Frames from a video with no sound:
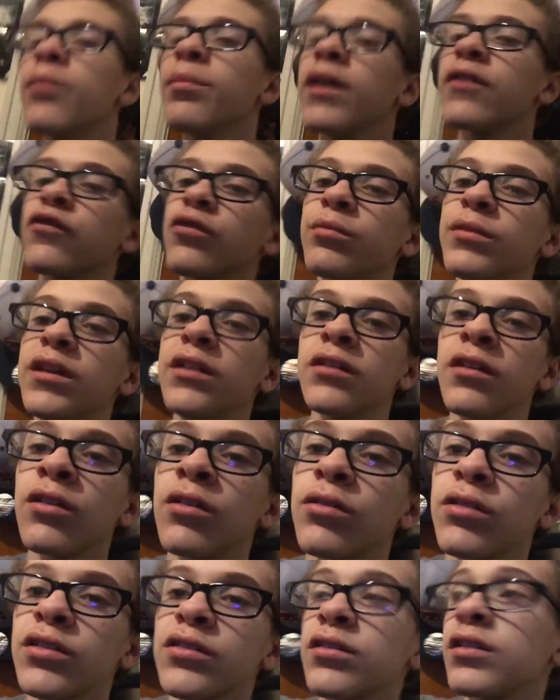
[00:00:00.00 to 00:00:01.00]
have been for me, you know,
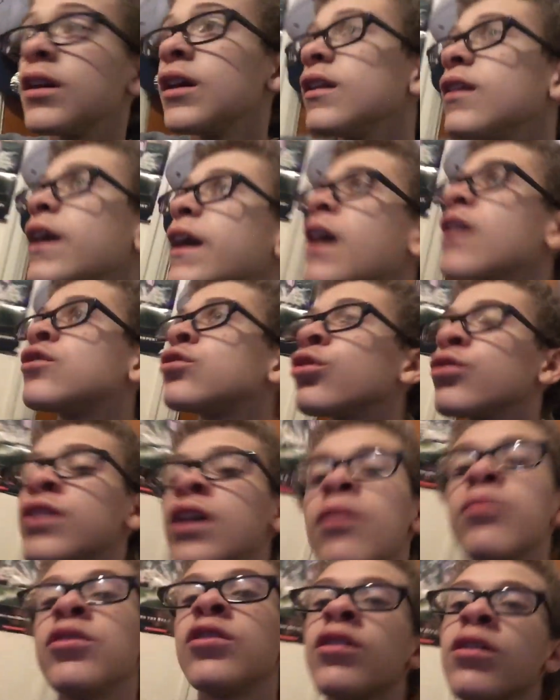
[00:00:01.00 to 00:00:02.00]
because like I told
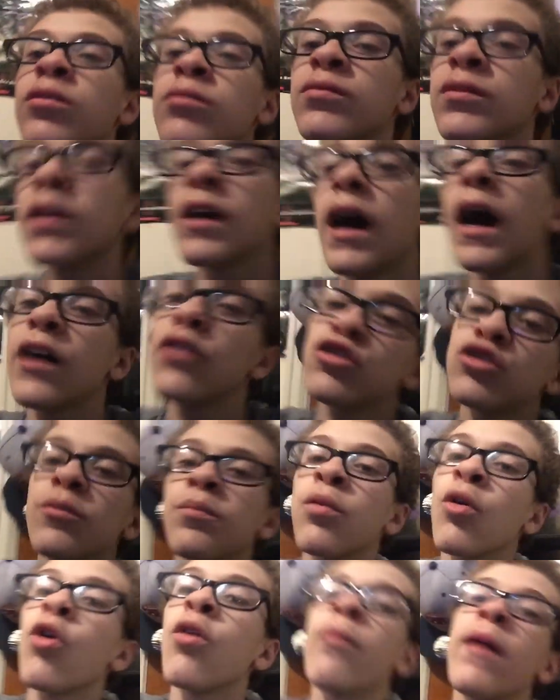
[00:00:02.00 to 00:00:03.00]
them, you know, I used to
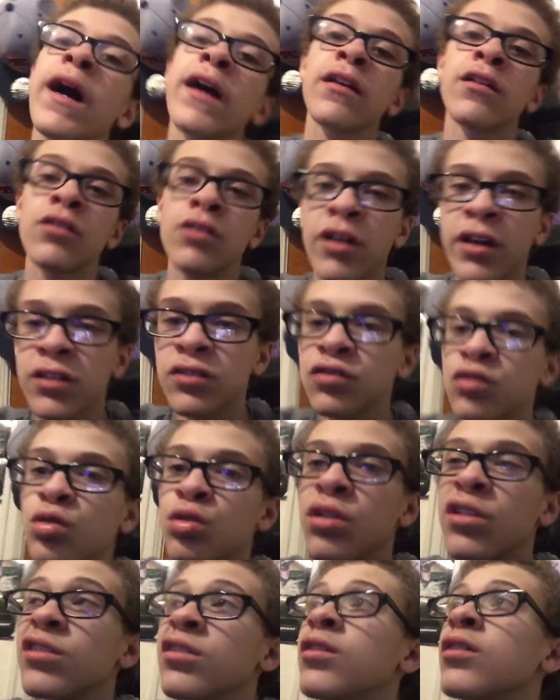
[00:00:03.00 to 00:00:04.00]
pull back in grade
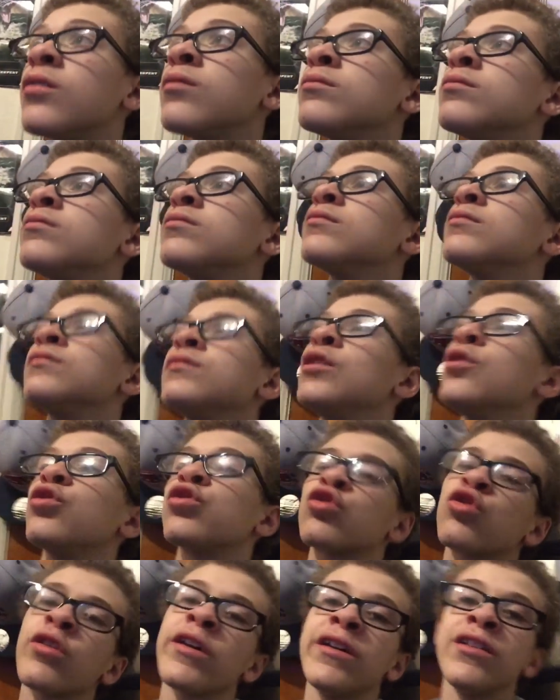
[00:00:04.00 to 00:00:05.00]
school, you know. It was
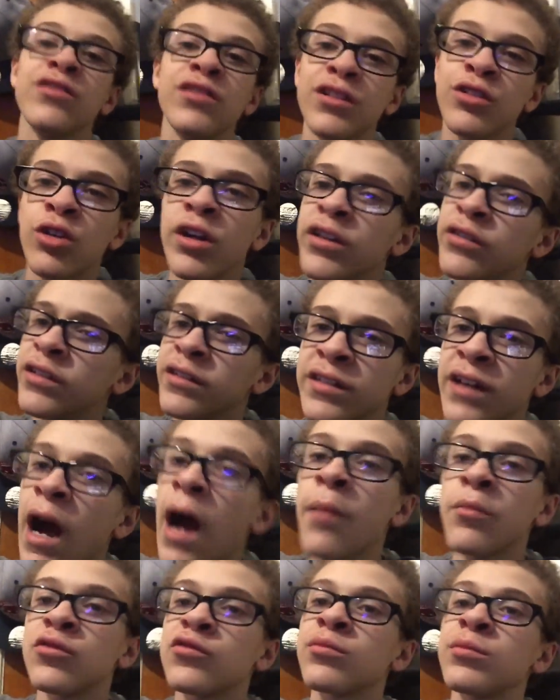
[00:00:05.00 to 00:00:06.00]
crazy. Crazy
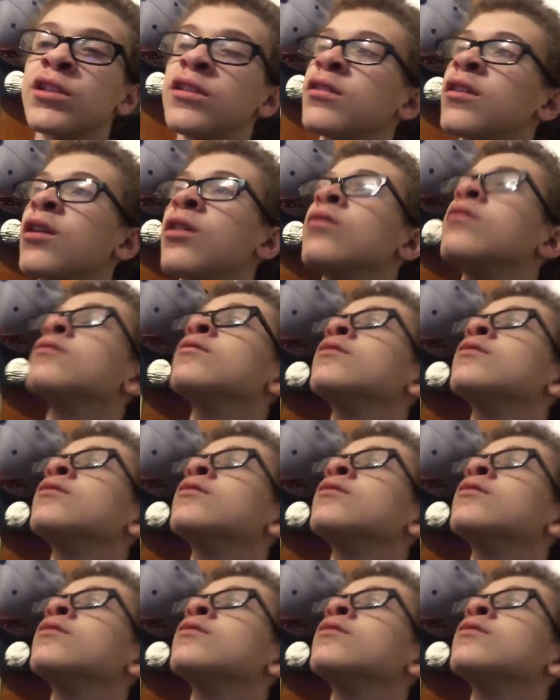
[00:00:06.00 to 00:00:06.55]
times for me, you know.